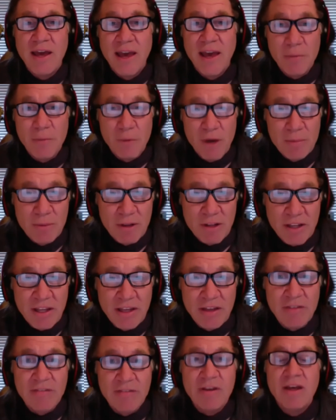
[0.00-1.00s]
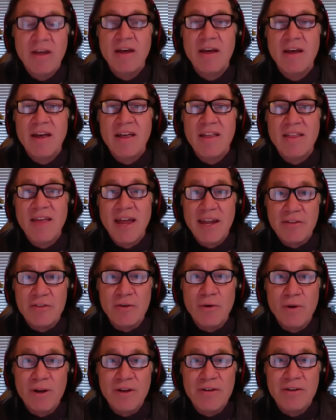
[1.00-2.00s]
and we believe that is
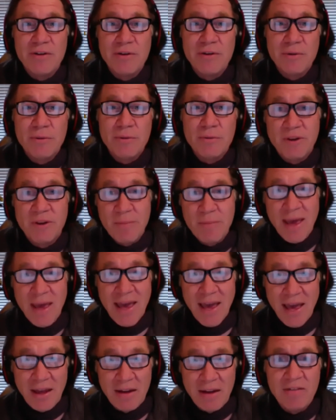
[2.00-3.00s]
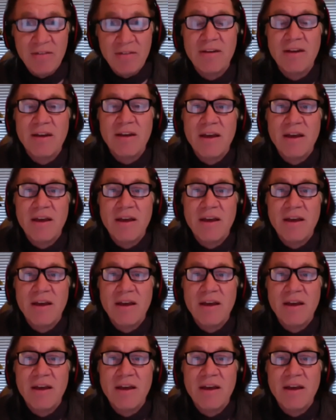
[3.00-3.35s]
going to demand